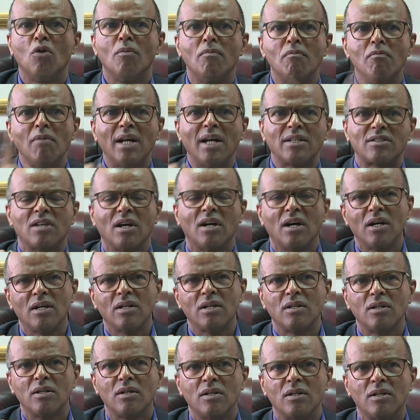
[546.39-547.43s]
matter
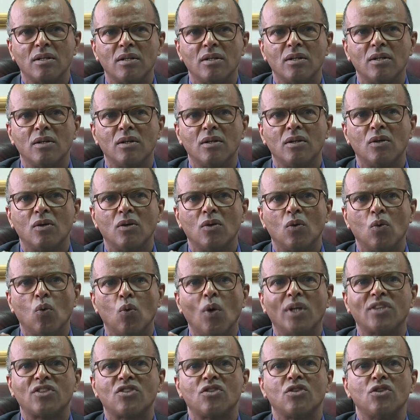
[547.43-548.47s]

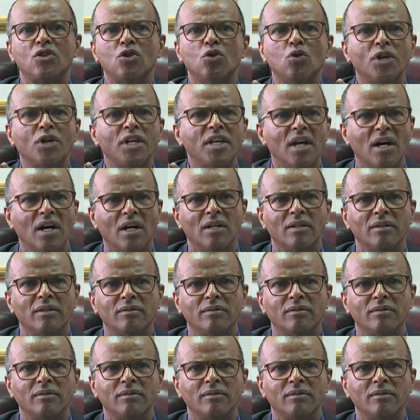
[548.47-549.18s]
what you hear.